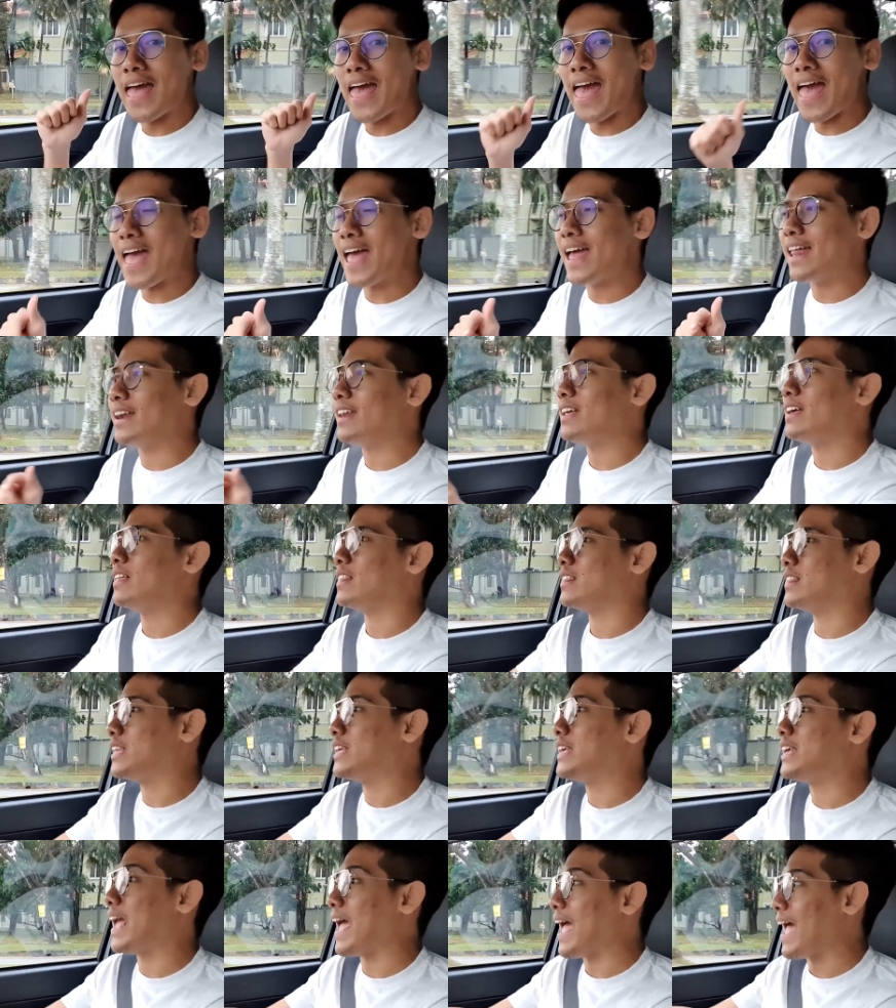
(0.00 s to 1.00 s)
and
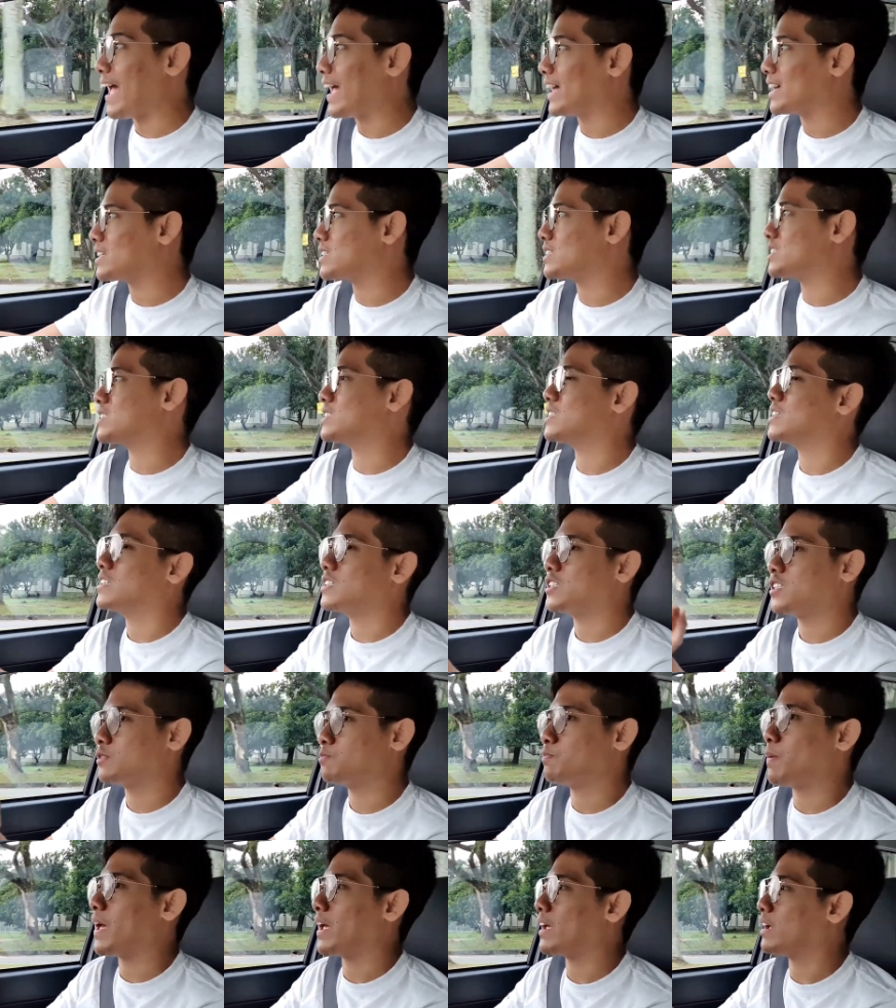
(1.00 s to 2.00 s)
the X
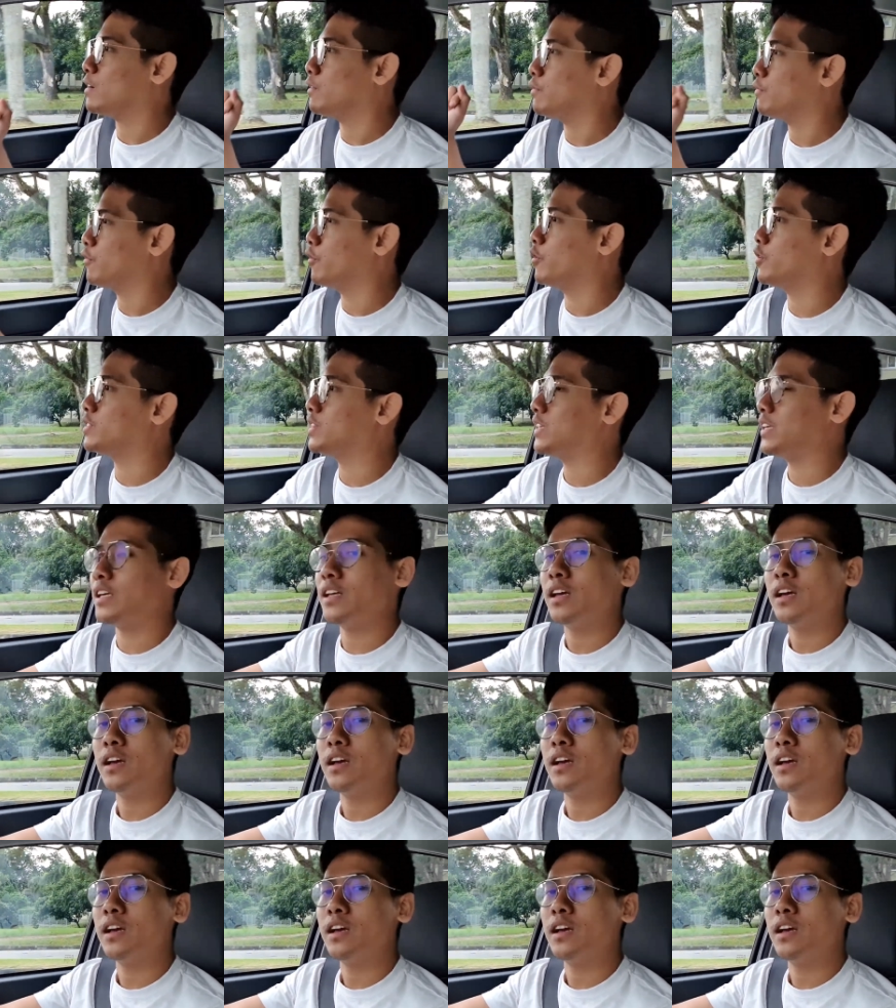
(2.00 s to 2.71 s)
spec for the